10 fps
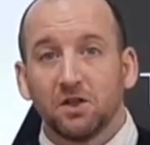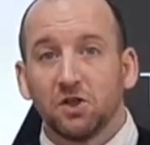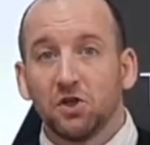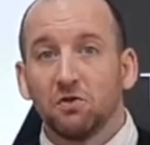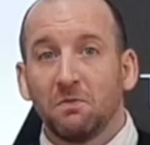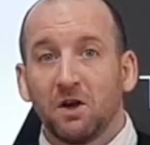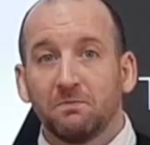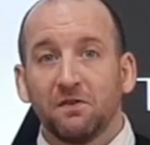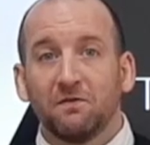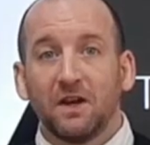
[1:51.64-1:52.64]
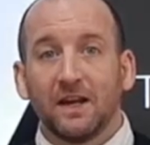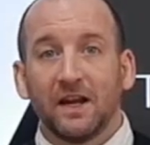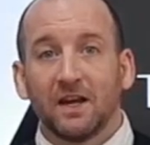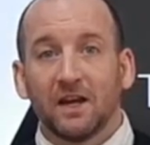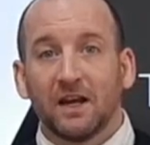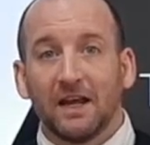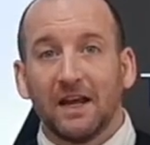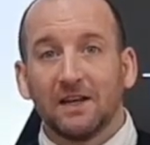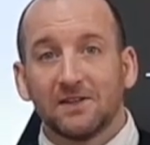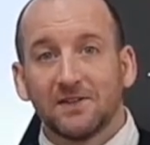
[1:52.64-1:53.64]
you might be feeling
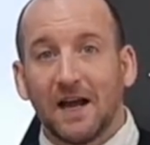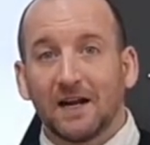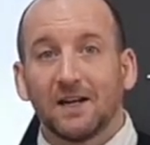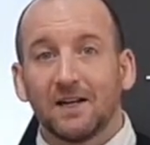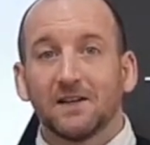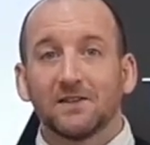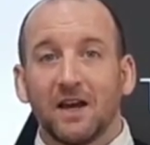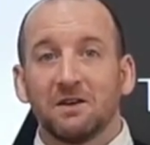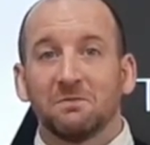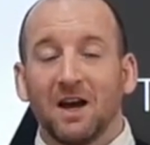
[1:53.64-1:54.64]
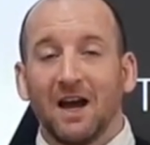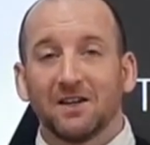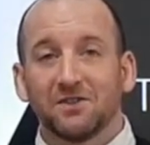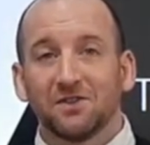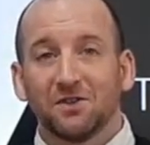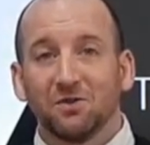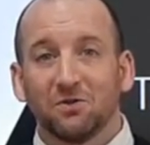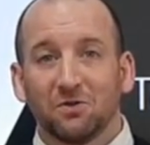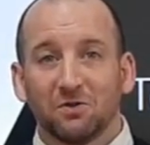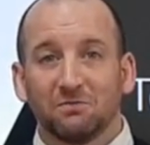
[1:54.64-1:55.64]
exactly the same as
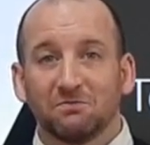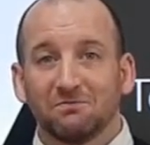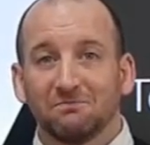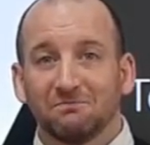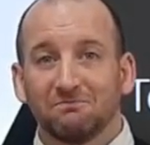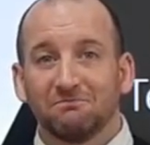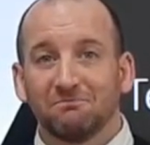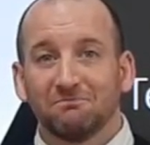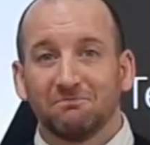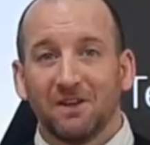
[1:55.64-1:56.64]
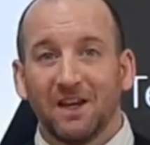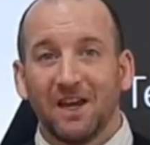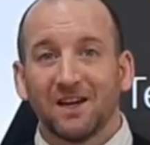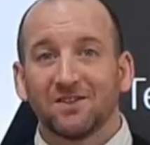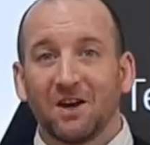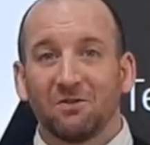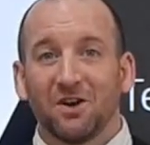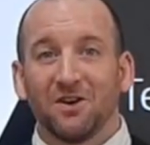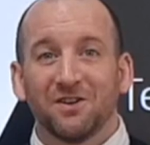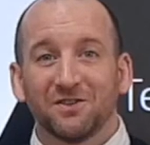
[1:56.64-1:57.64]
your ESL
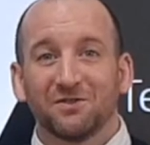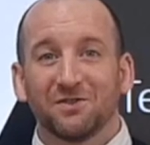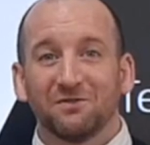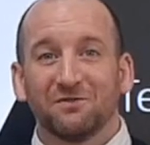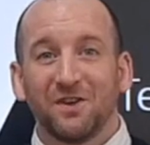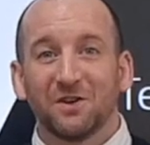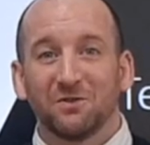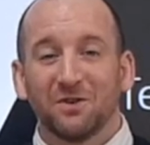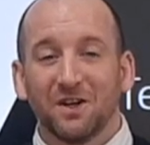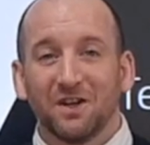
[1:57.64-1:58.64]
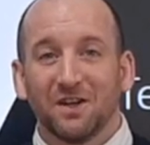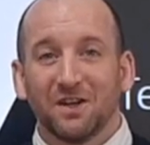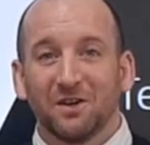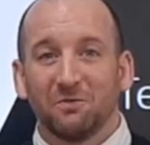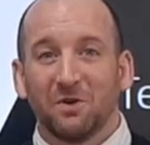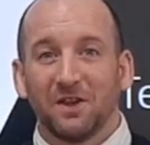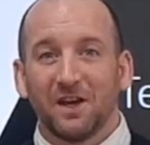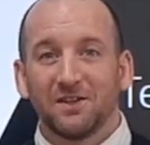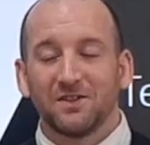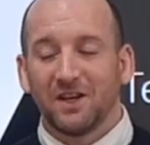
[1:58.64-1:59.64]
learners feel when
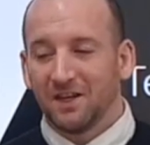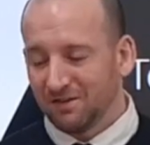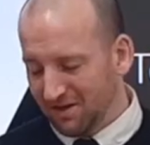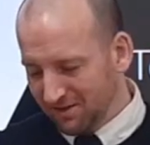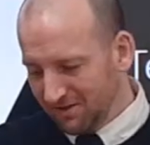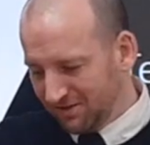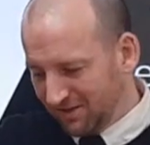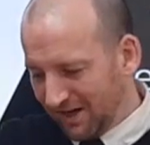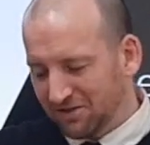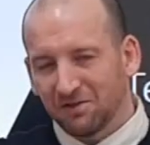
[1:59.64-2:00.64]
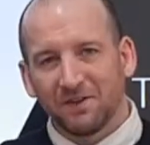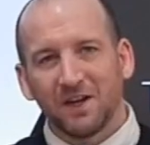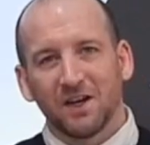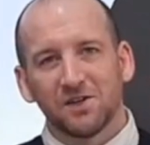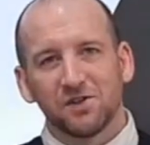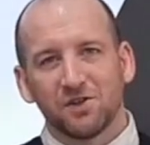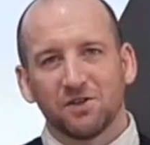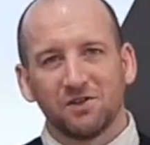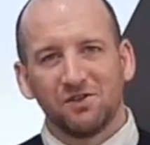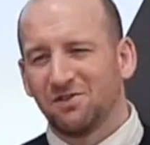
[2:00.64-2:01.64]
they see a text of English.
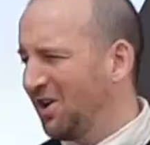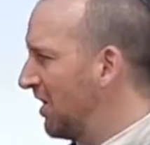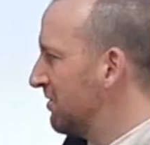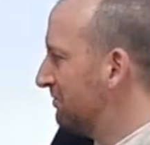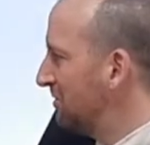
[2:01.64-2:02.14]
You kind of